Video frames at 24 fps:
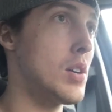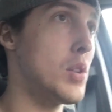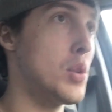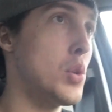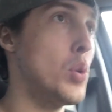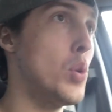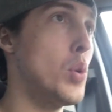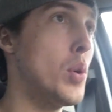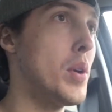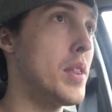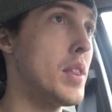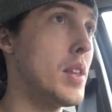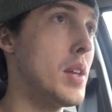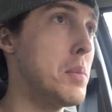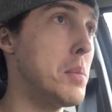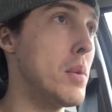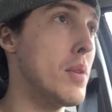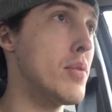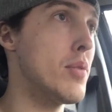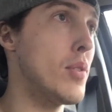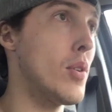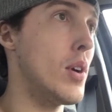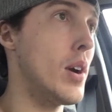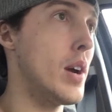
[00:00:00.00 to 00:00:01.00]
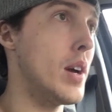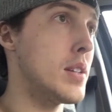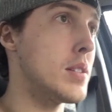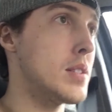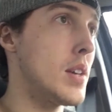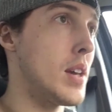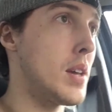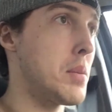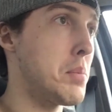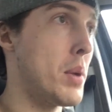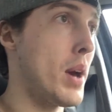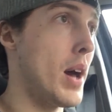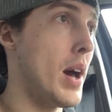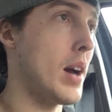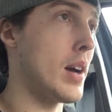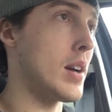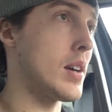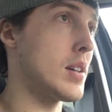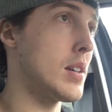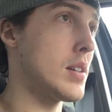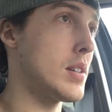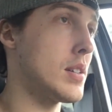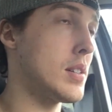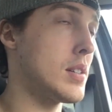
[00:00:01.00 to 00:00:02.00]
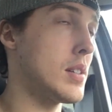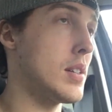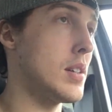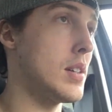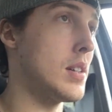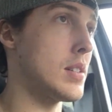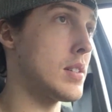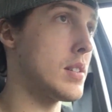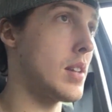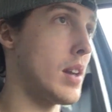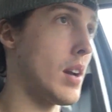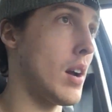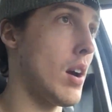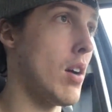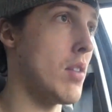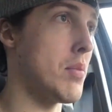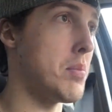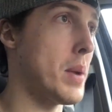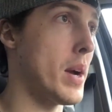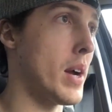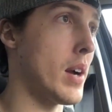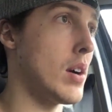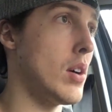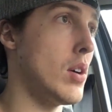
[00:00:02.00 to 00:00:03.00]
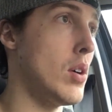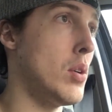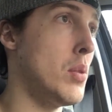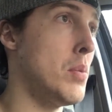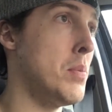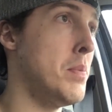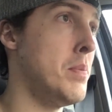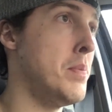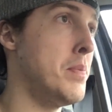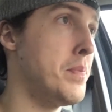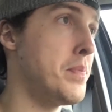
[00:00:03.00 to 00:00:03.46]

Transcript: cool with it before I take back, uh, take off back home.